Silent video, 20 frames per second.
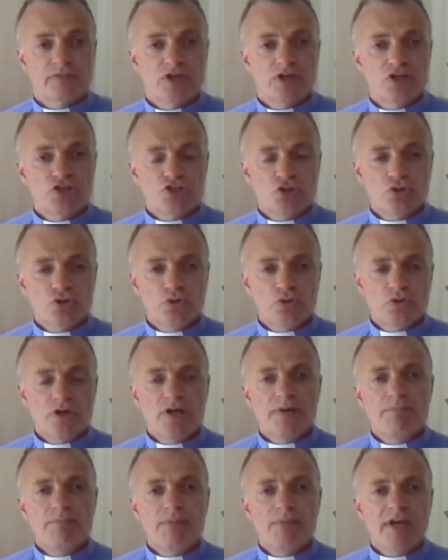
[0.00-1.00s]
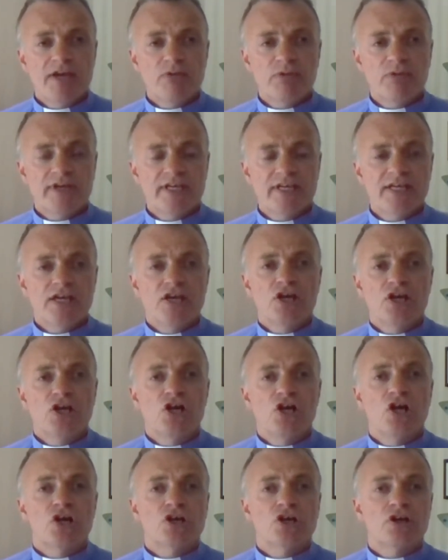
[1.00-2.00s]
So may we
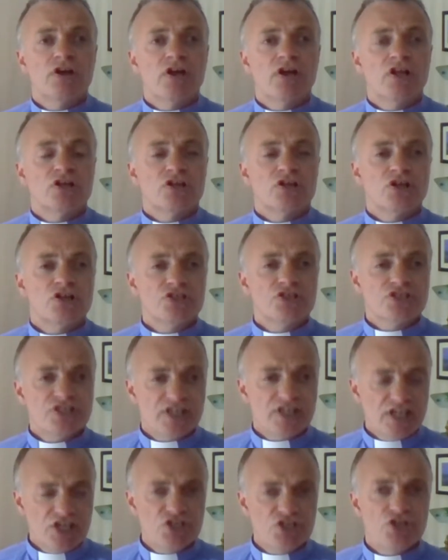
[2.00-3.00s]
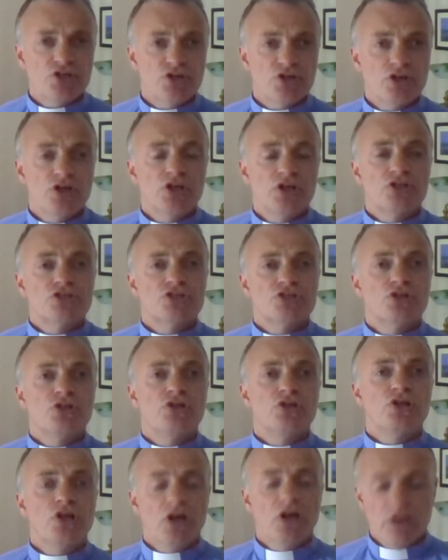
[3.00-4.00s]
continue to
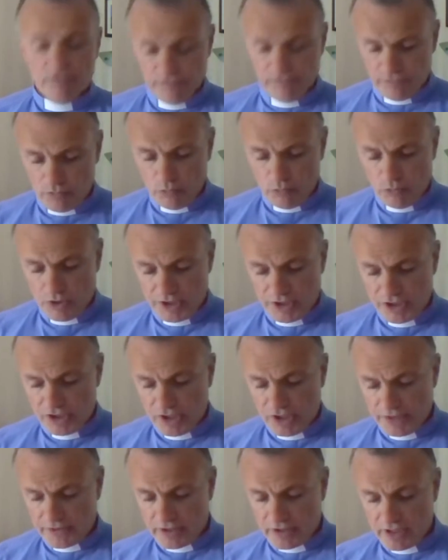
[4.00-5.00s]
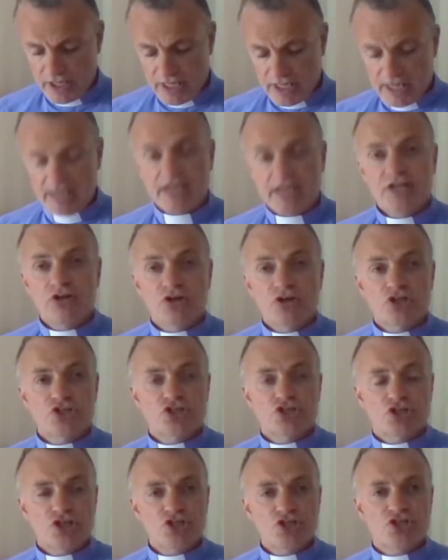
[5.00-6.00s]
love one another in our
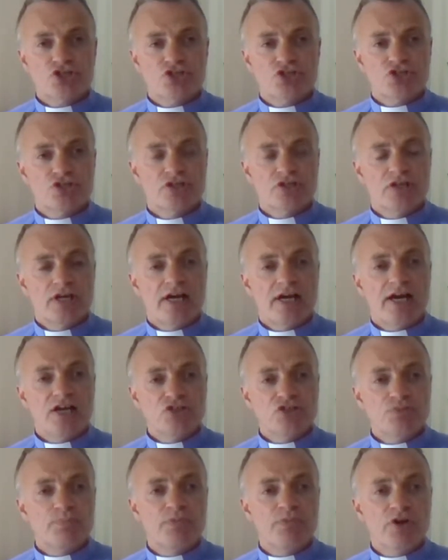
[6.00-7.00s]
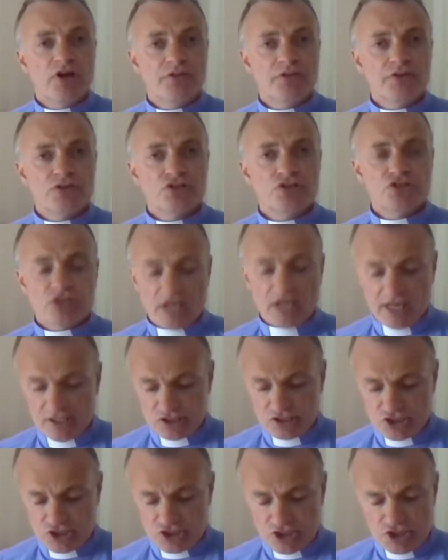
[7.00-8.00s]
churches as brothers
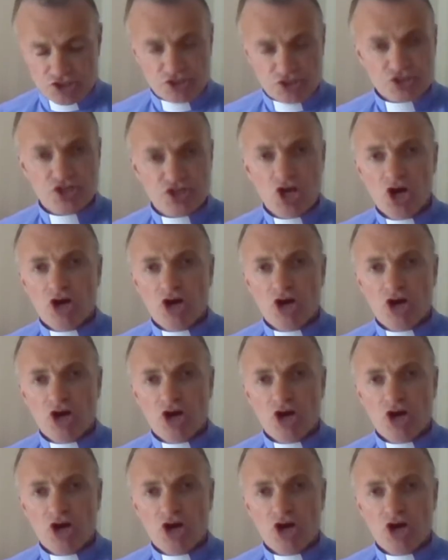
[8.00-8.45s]
and sisters.